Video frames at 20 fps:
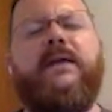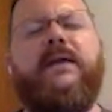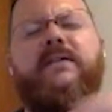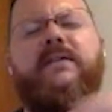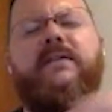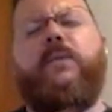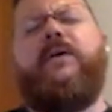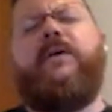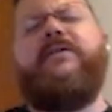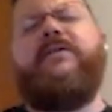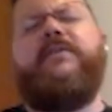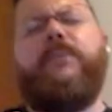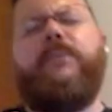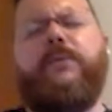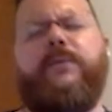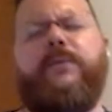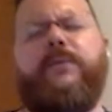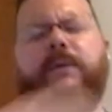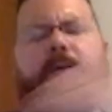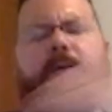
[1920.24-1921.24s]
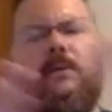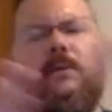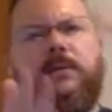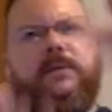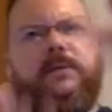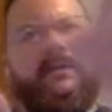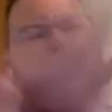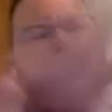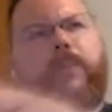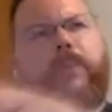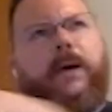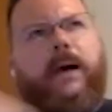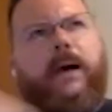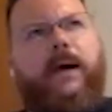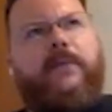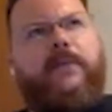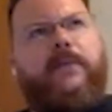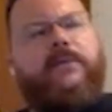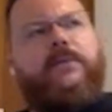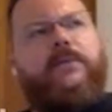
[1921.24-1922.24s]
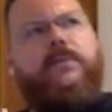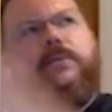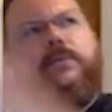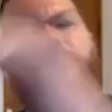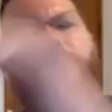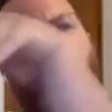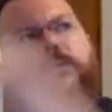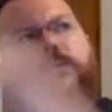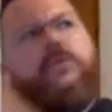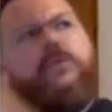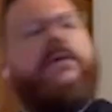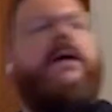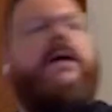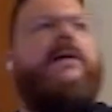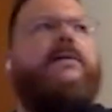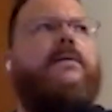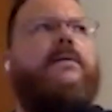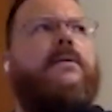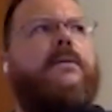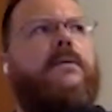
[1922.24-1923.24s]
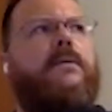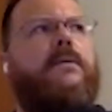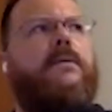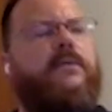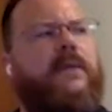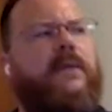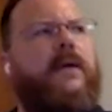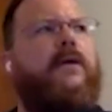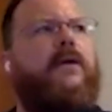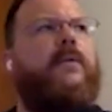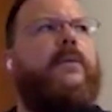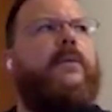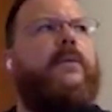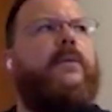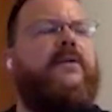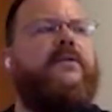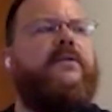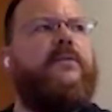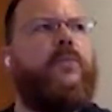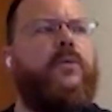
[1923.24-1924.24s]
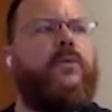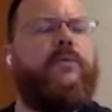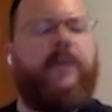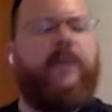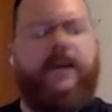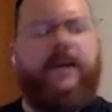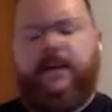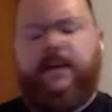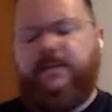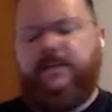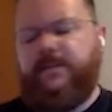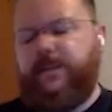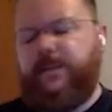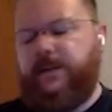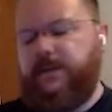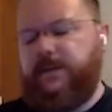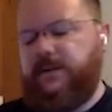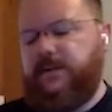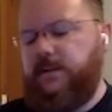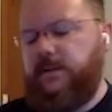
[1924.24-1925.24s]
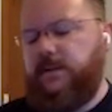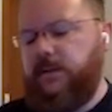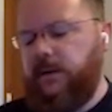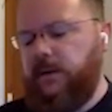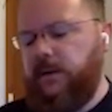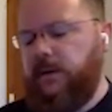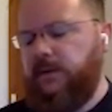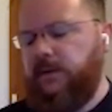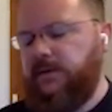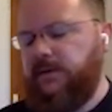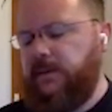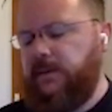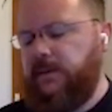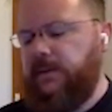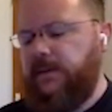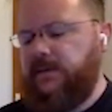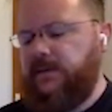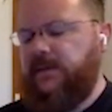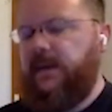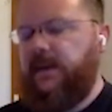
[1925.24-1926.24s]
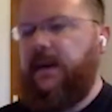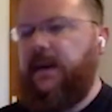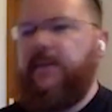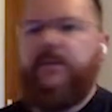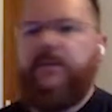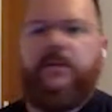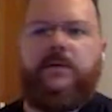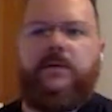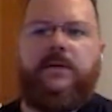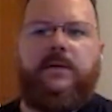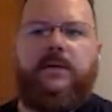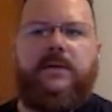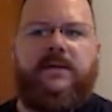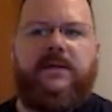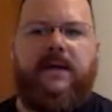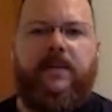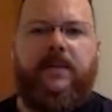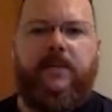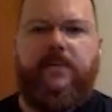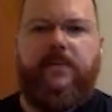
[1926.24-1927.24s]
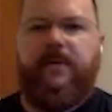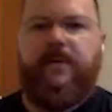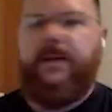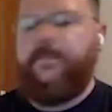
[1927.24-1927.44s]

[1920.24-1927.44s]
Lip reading: is it possible that this path through that compilation will run out of space? So let's have a look at an example of